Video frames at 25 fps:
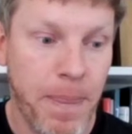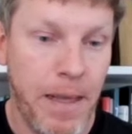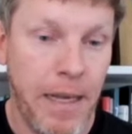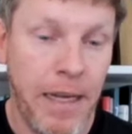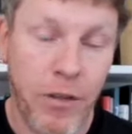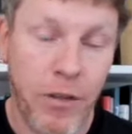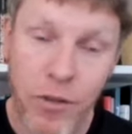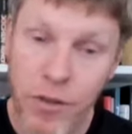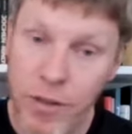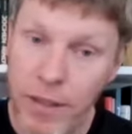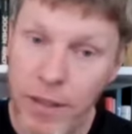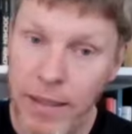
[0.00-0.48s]

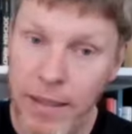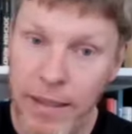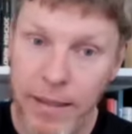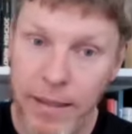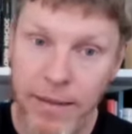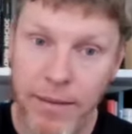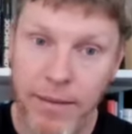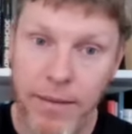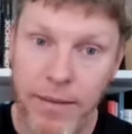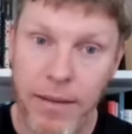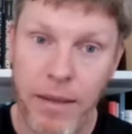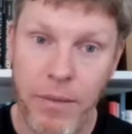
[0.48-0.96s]
Interestingly,
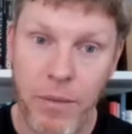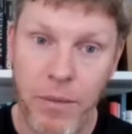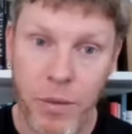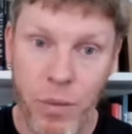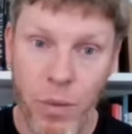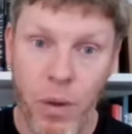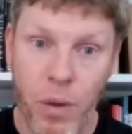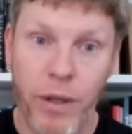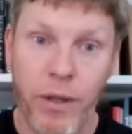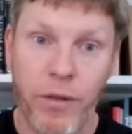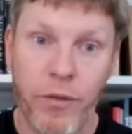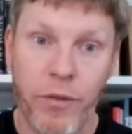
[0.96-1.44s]
it was
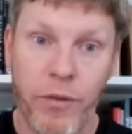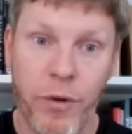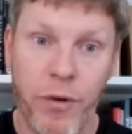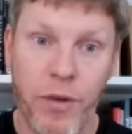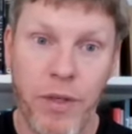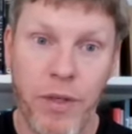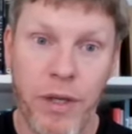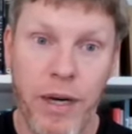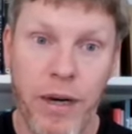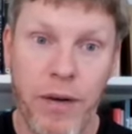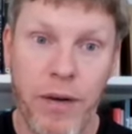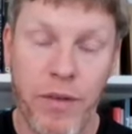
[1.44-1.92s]
one of the
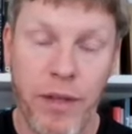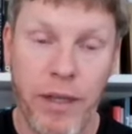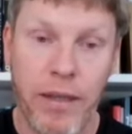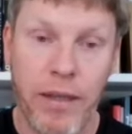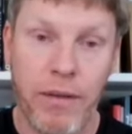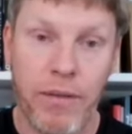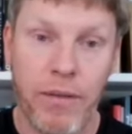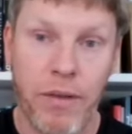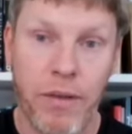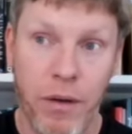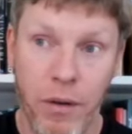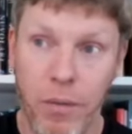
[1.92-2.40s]
first cars
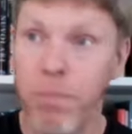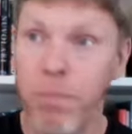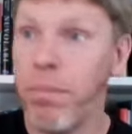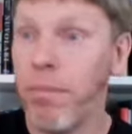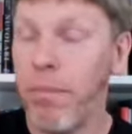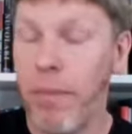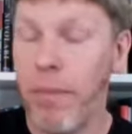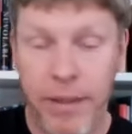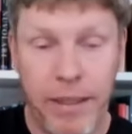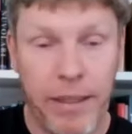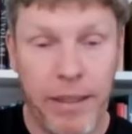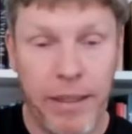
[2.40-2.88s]
then, or
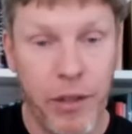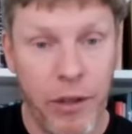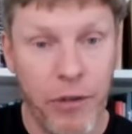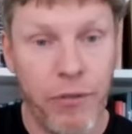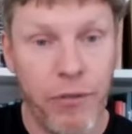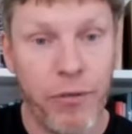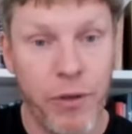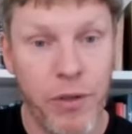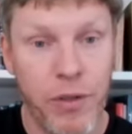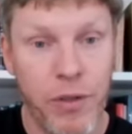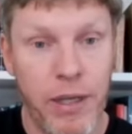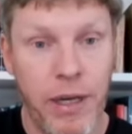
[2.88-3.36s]
I think the
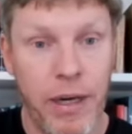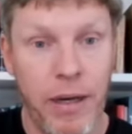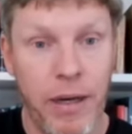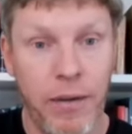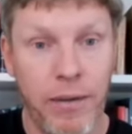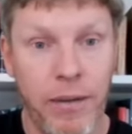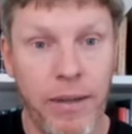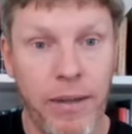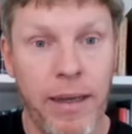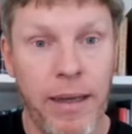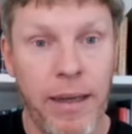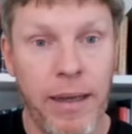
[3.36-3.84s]
first
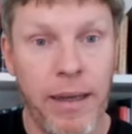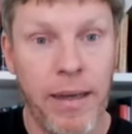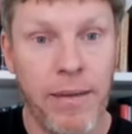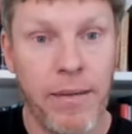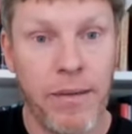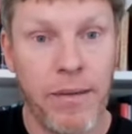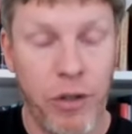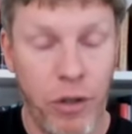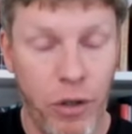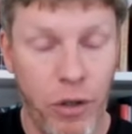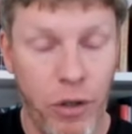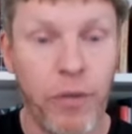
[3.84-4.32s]
car that had
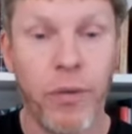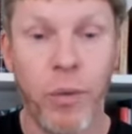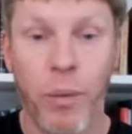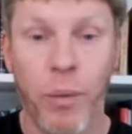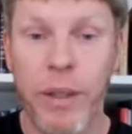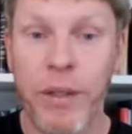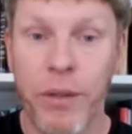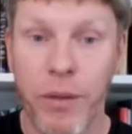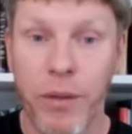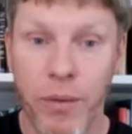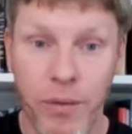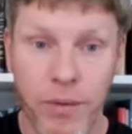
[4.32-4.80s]
curved
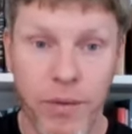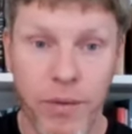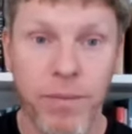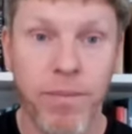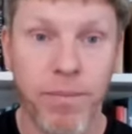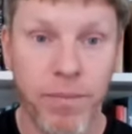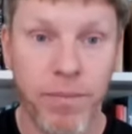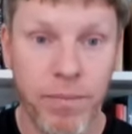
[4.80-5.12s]
windows,